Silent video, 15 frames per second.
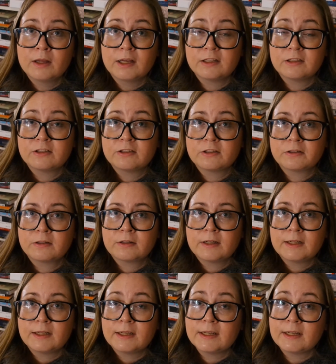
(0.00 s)
and
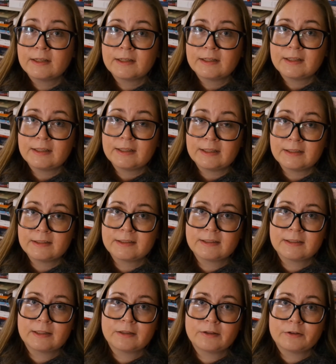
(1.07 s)
suddenly he is
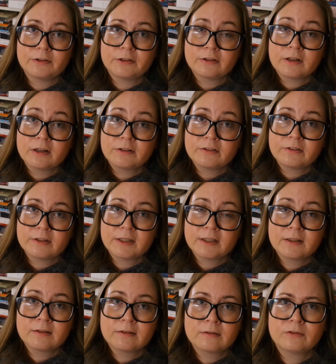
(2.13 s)
in another
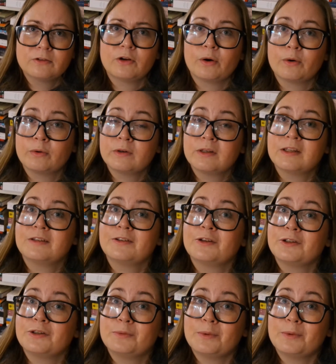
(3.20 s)
country. No, another